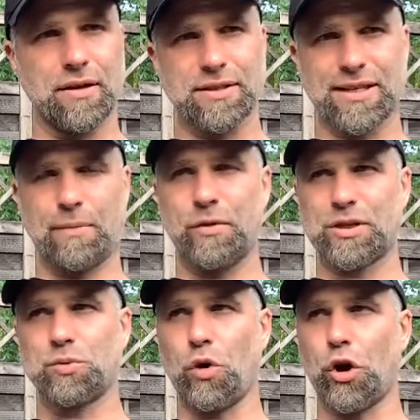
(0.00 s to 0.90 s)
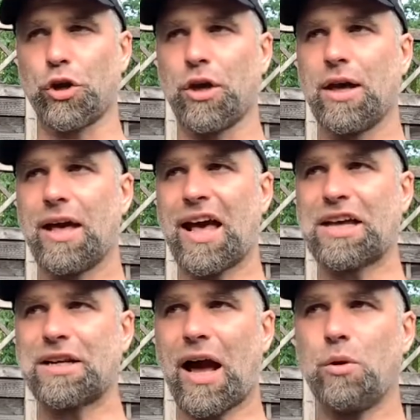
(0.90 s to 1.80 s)
some of this work
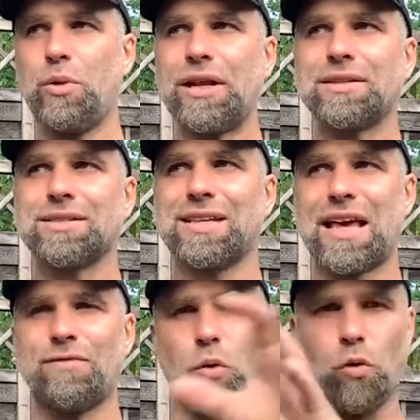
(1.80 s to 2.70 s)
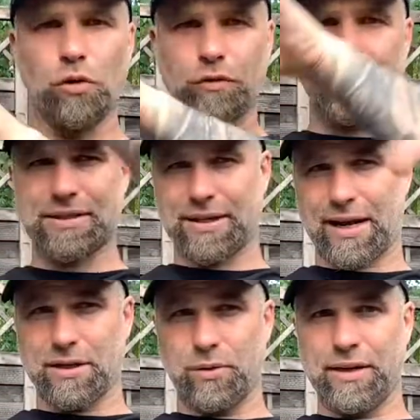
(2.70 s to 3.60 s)
and I will save all of these
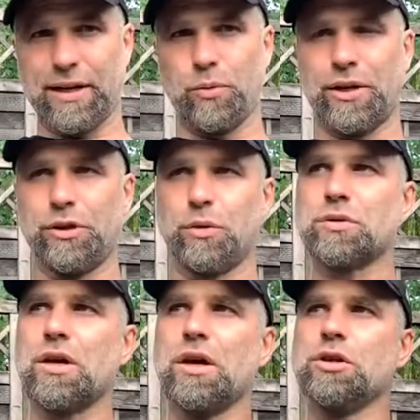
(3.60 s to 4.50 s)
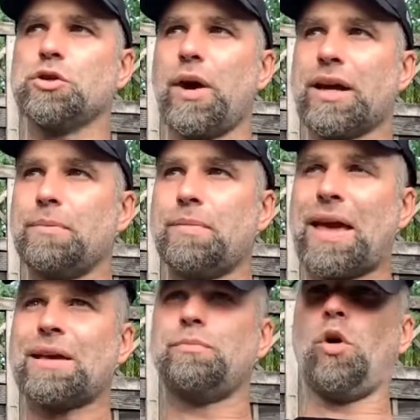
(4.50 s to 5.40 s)
like little videos so I can
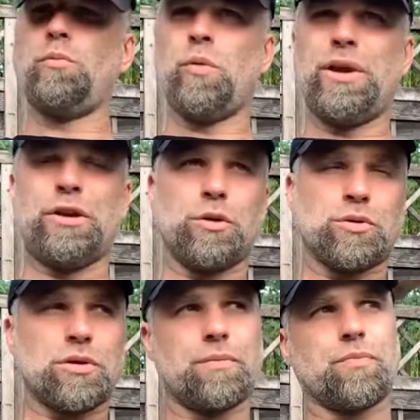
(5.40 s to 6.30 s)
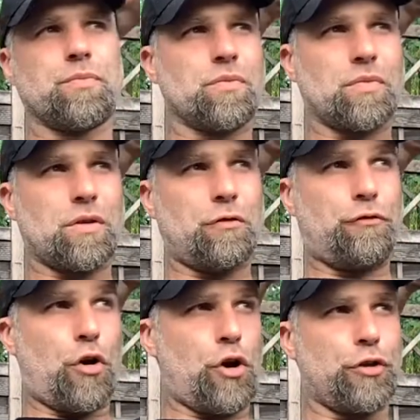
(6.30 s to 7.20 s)
make proper videos
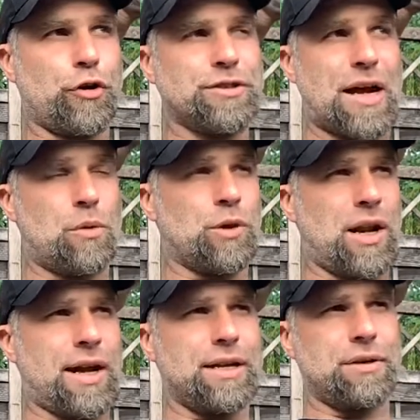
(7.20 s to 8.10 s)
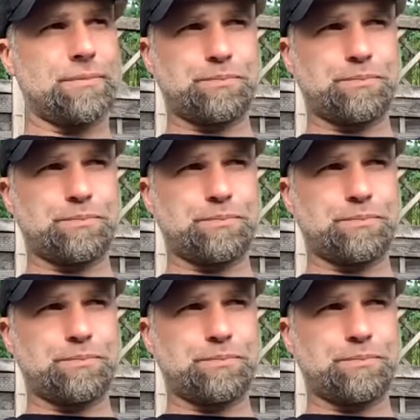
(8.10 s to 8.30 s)
further down the line.